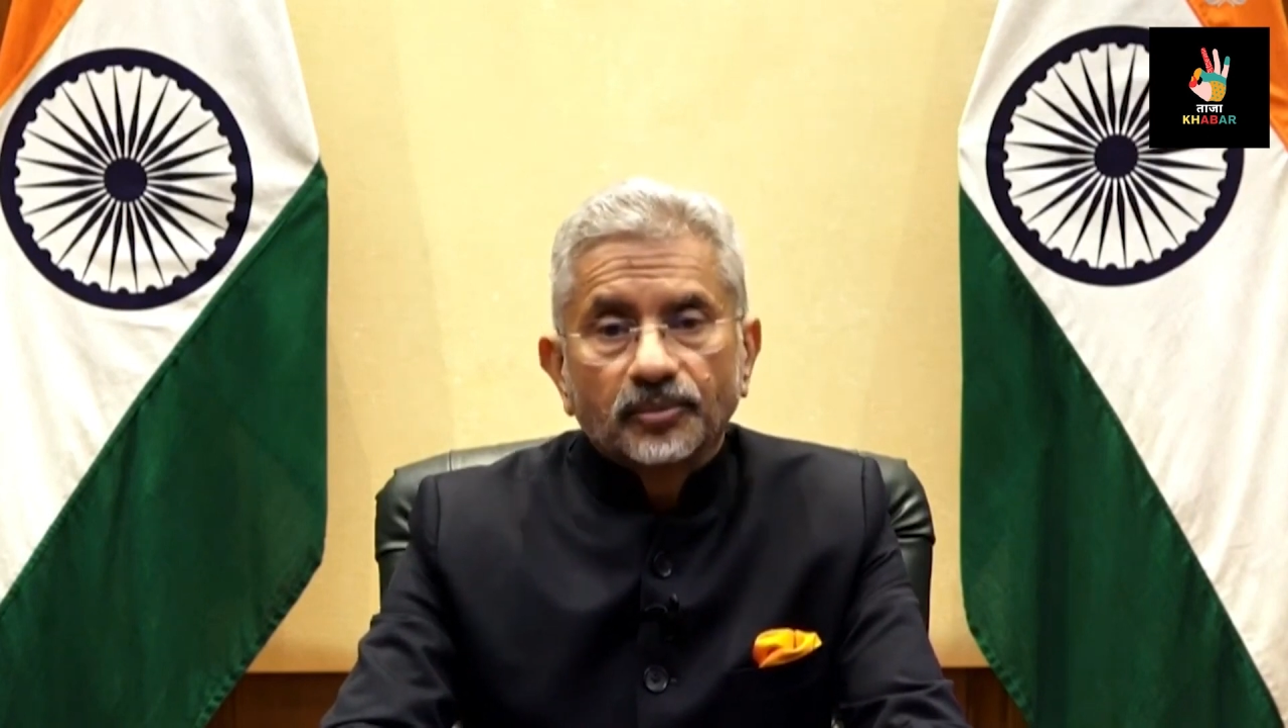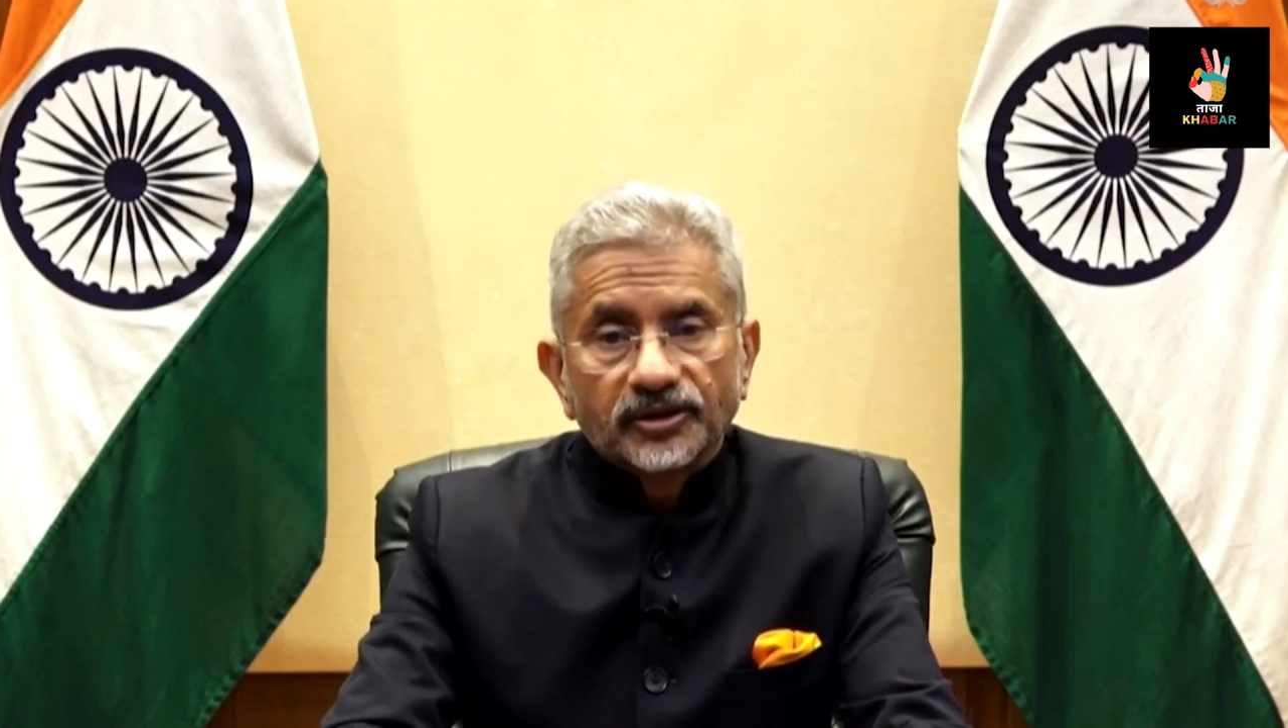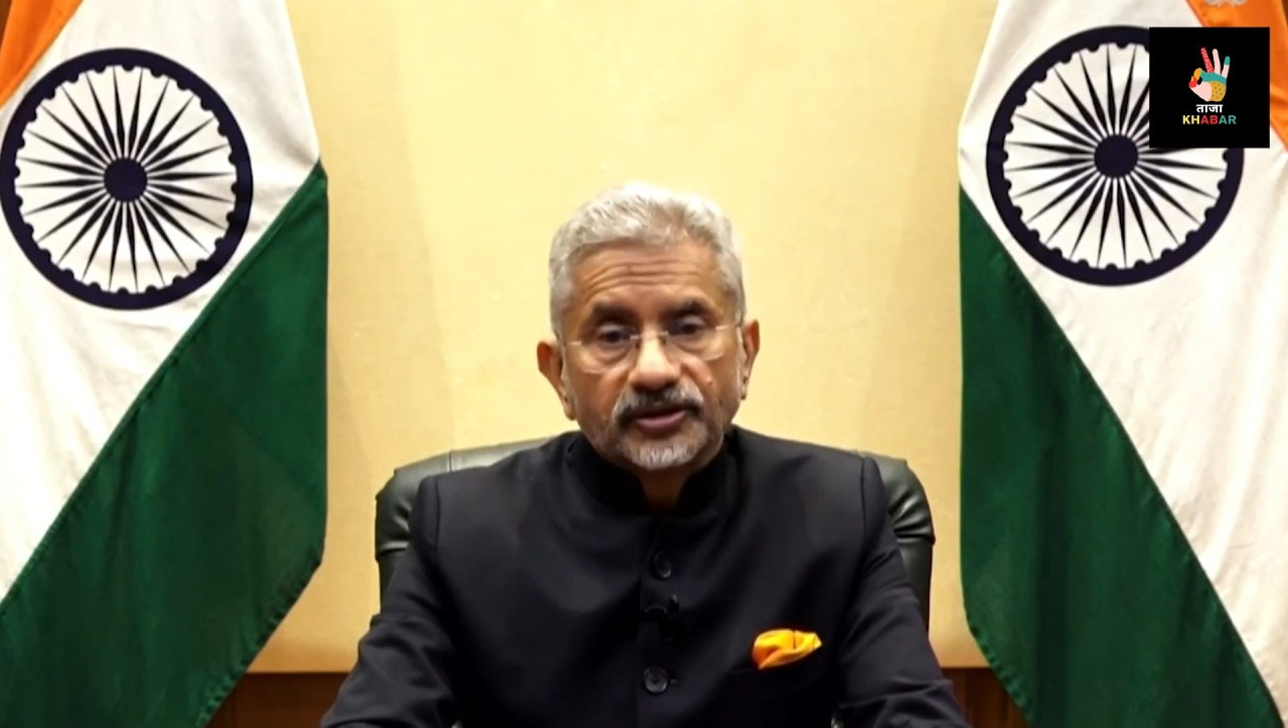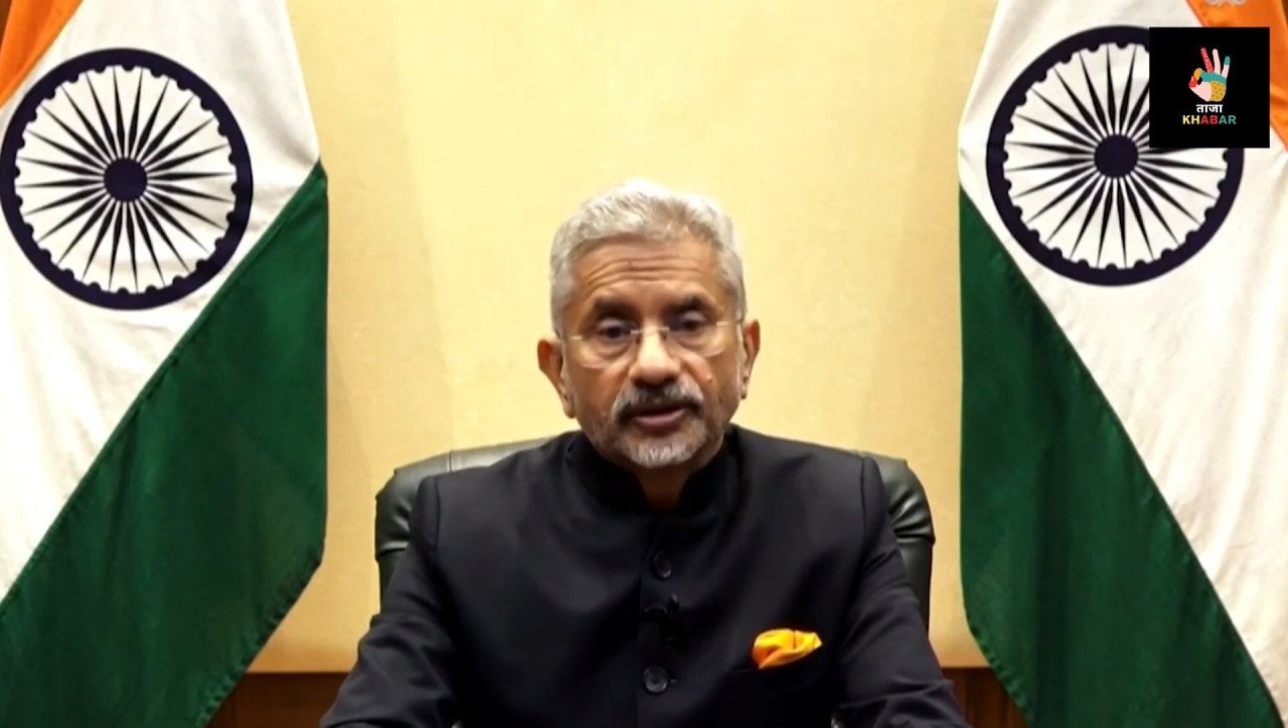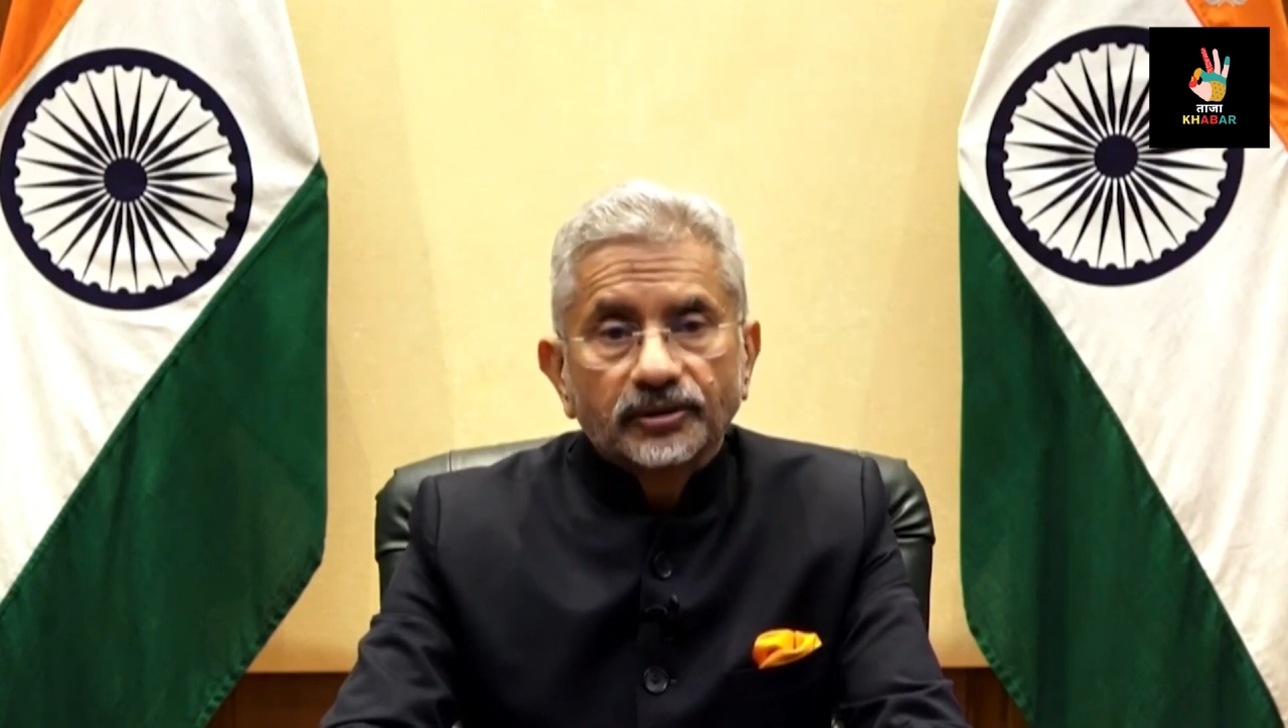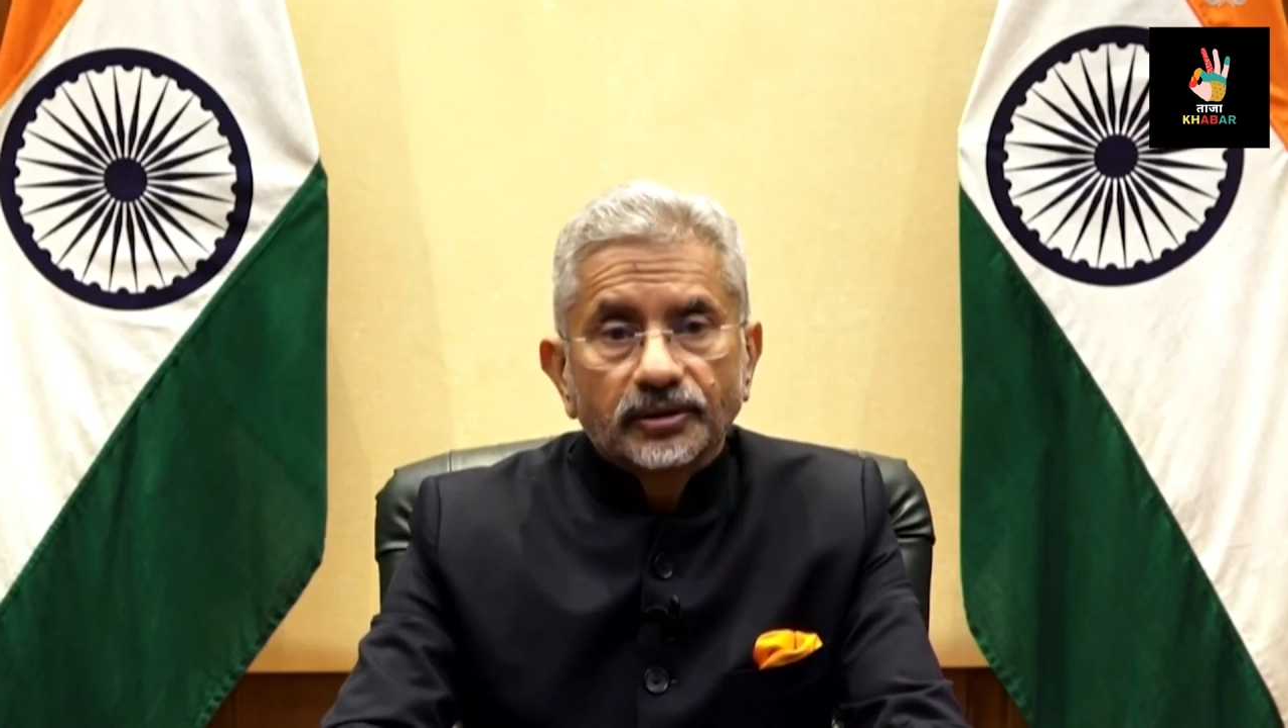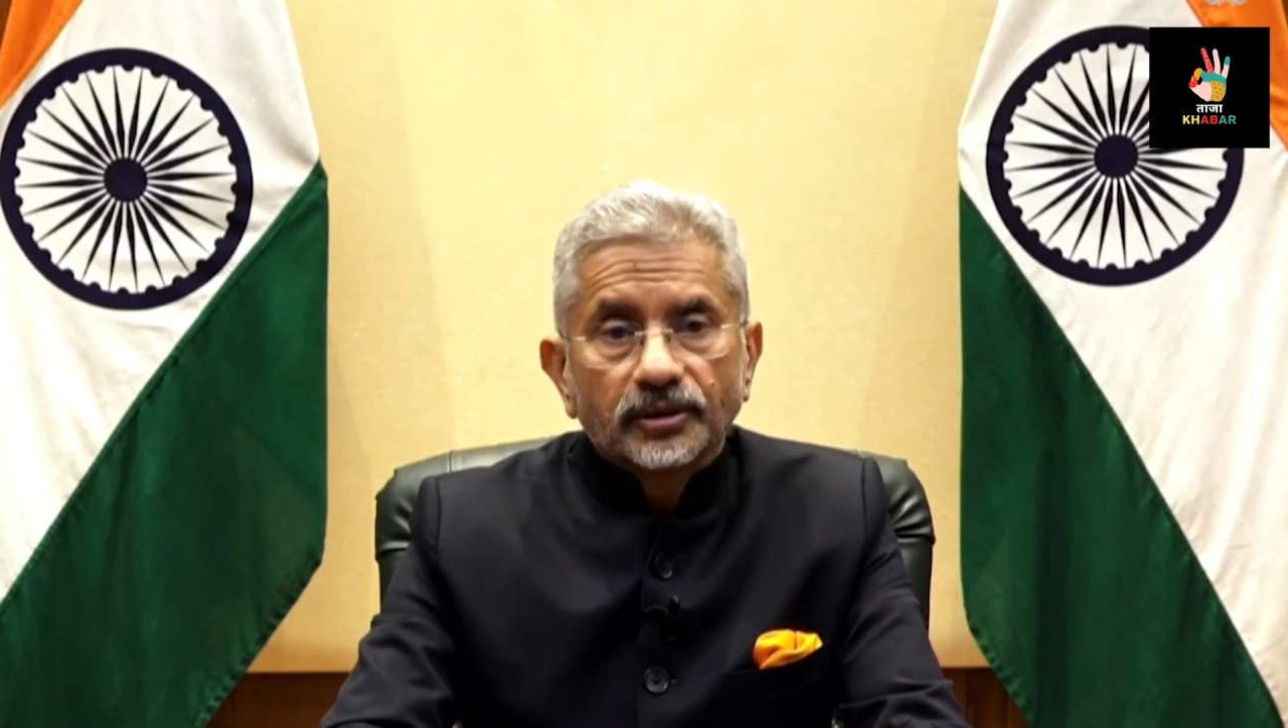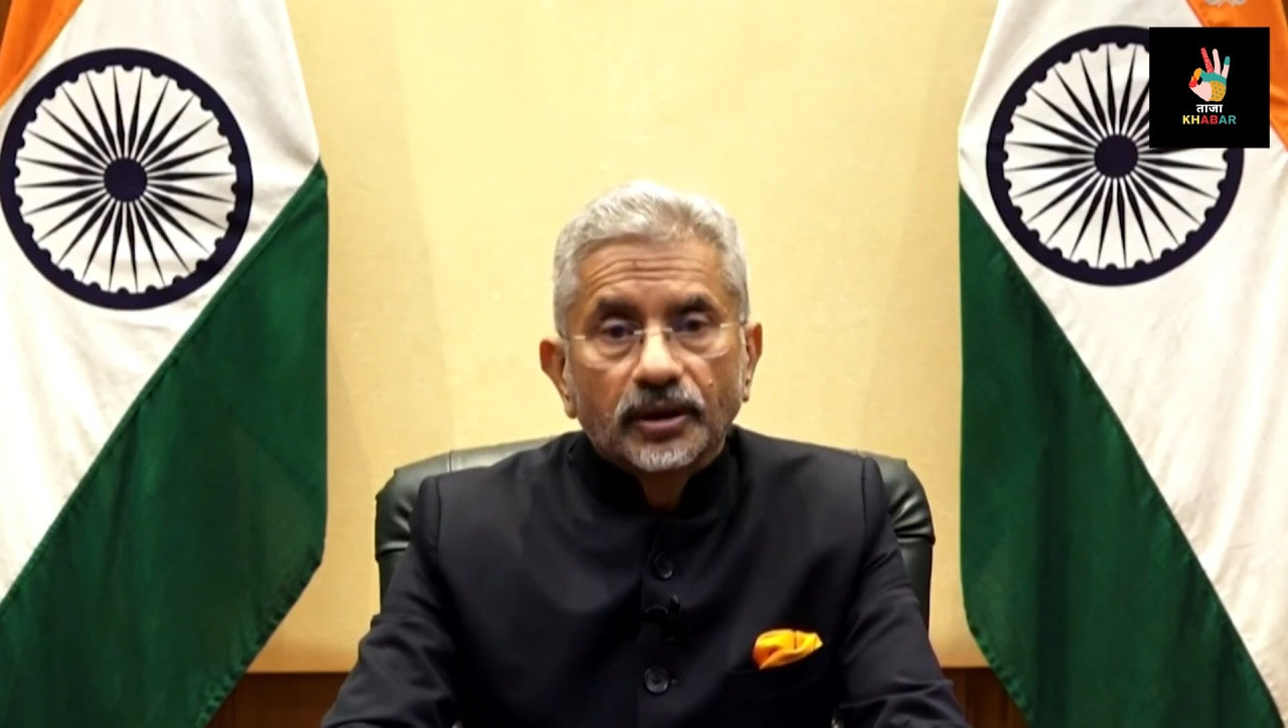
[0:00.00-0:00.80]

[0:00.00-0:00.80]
President,